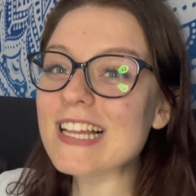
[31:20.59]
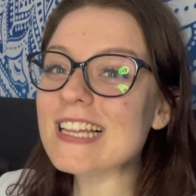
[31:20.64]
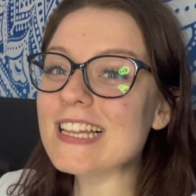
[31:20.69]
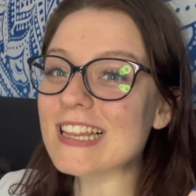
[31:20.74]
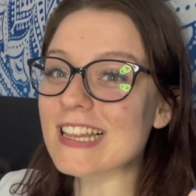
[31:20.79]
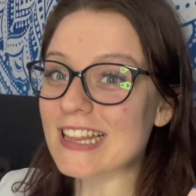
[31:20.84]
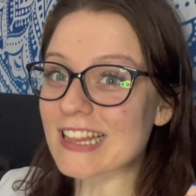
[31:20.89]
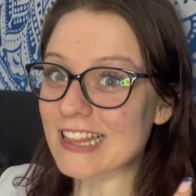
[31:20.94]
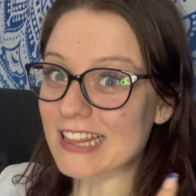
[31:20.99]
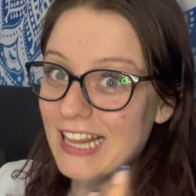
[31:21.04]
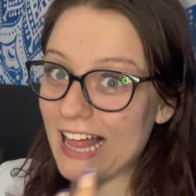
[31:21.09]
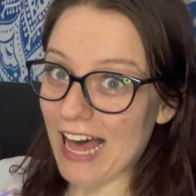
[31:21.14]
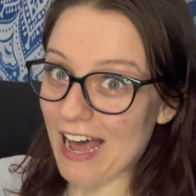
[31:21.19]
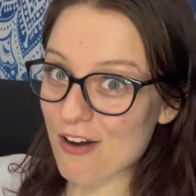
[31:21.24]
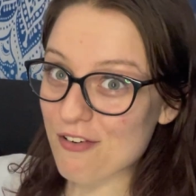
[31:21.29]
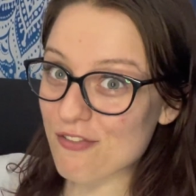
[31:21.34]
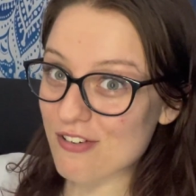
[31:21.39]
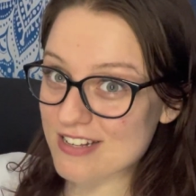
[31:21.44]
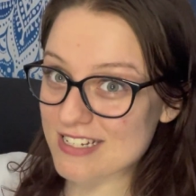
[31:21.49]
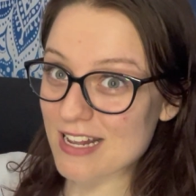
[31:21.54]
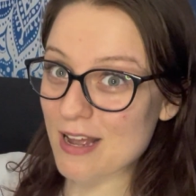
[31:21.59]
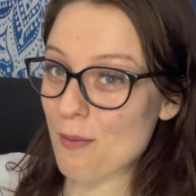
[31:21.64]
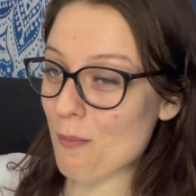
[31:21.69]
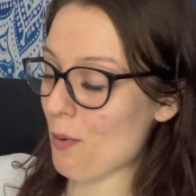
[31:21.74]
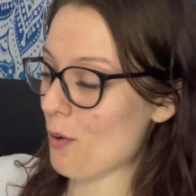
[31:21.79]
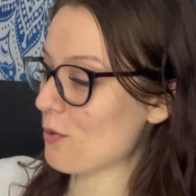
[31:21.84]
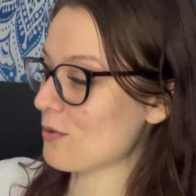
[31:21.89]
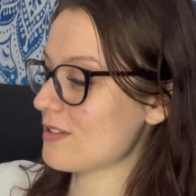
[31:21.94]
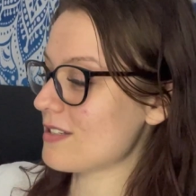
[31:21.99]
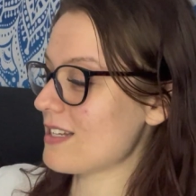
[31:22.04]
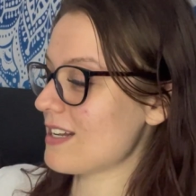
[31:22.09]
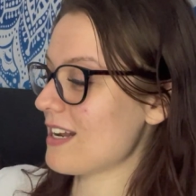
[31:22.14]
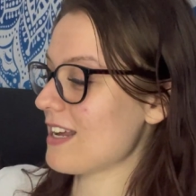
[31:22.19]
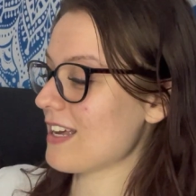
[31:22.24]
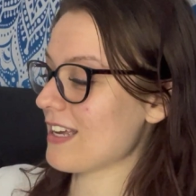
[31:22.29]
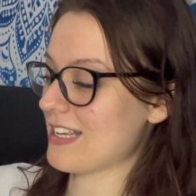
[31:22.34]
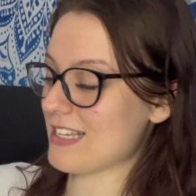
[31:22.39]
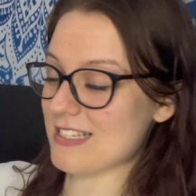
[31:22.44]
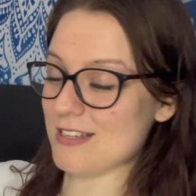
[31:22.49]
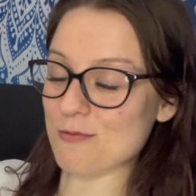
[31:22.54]
laugh as I posted it
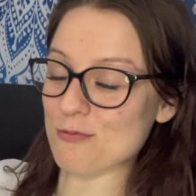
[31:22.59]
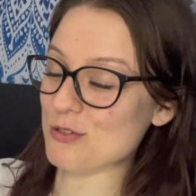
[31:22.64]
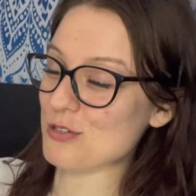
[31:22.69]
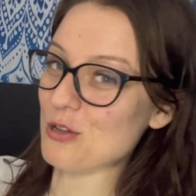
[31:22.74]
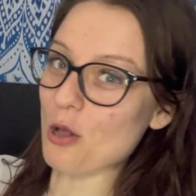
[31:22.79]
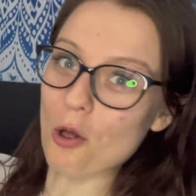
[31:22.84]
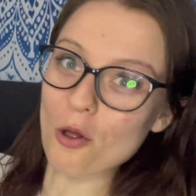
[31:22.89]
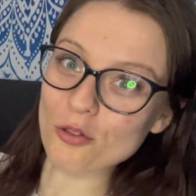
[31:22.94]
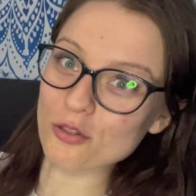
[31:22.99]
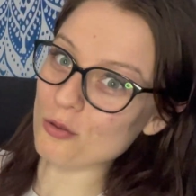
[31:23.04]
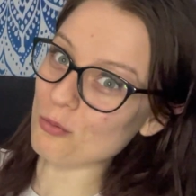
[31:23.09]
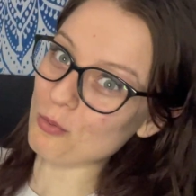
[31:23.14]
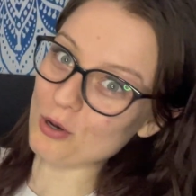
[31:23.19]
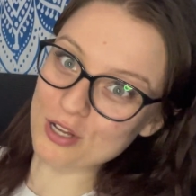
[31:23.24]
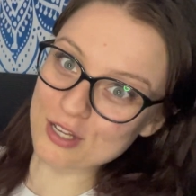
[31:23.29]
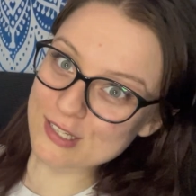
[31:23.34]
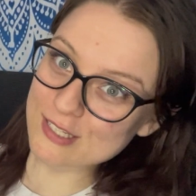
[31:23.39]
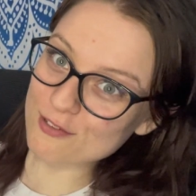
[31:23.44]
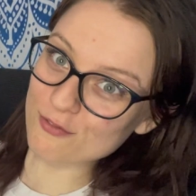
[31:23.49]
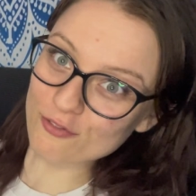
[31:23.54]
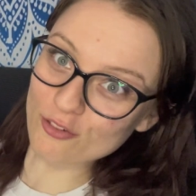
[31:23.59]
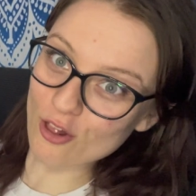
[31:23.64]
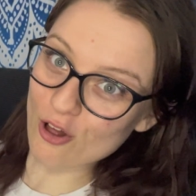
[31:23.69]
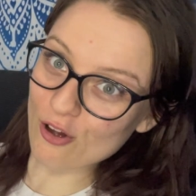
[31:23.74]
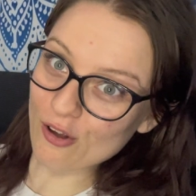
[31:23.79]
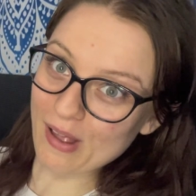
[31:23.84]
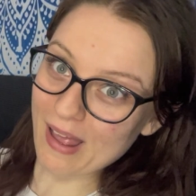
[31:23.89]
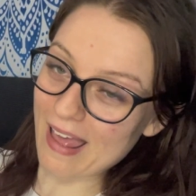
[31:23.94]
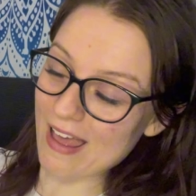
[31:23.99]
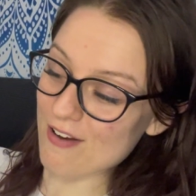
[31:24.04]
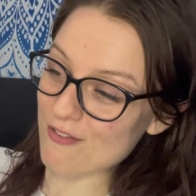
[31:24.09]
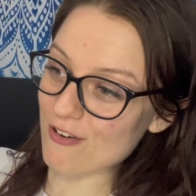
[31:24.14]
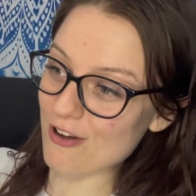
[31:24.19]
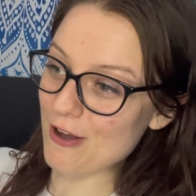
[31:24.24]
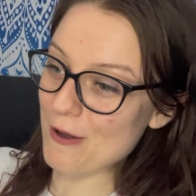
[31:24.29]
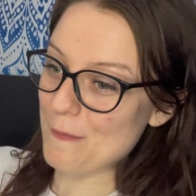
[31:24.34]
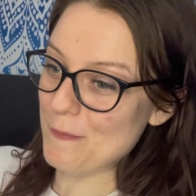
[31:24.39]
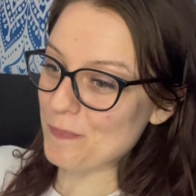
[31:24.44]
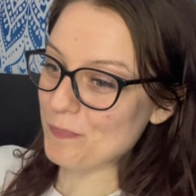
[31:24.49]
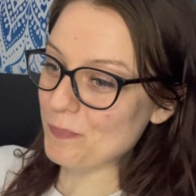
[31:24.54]
because it was called the worst vlog ever.